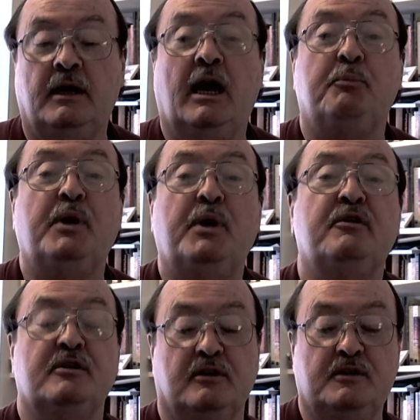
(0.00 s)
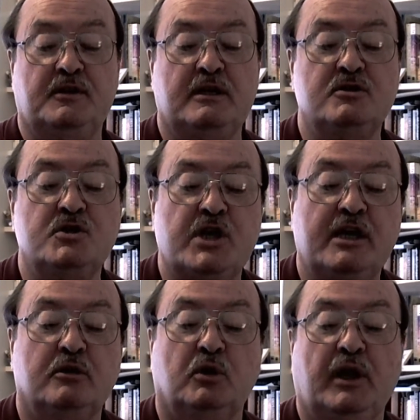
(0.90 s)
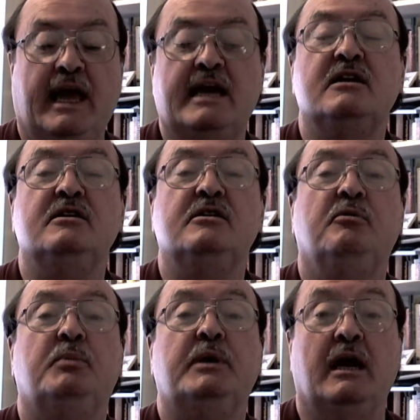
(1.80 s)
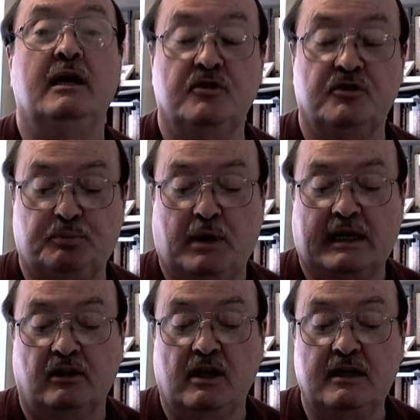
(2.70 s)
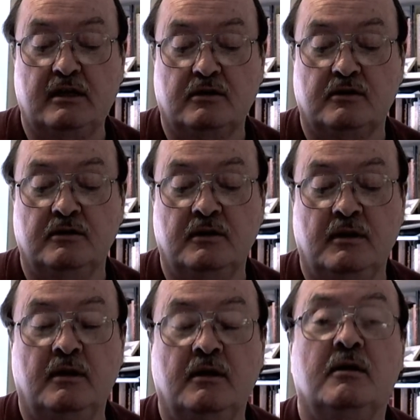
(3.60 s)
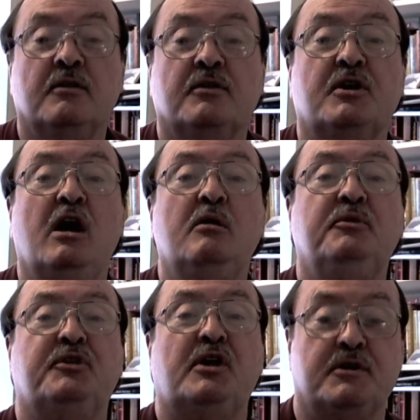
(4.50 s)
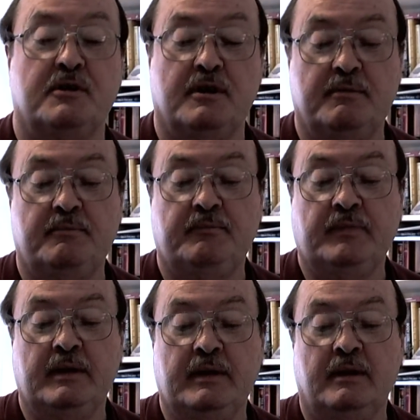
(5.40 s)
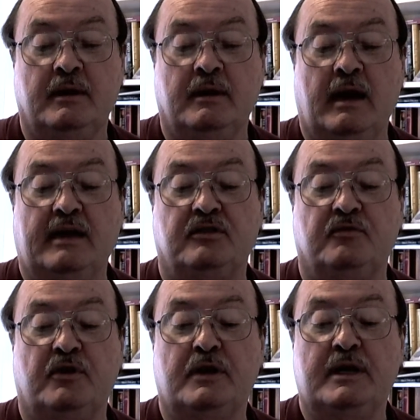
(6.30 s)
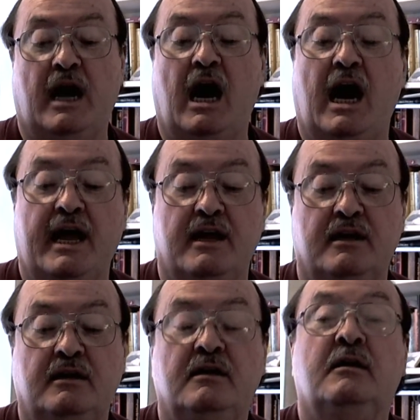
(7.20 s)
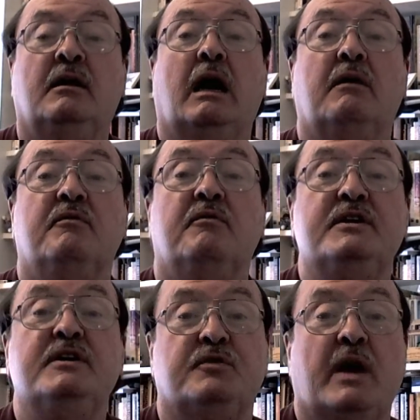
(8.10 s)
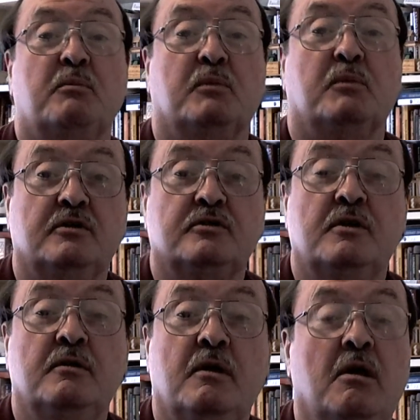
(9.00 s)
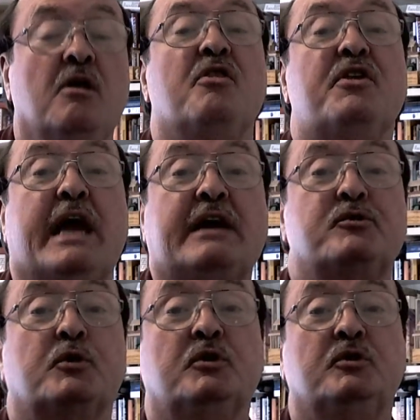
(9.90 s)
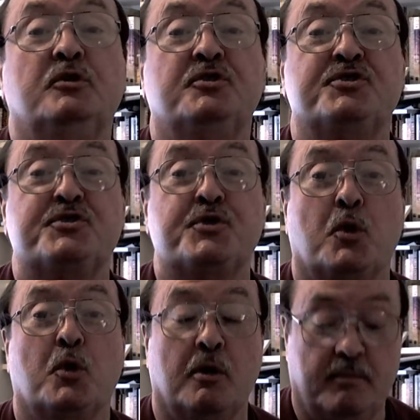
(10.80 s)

Apparently, the unshakable hand behind the spotlight, the calm center, at the very eye of this family's theatrical storm.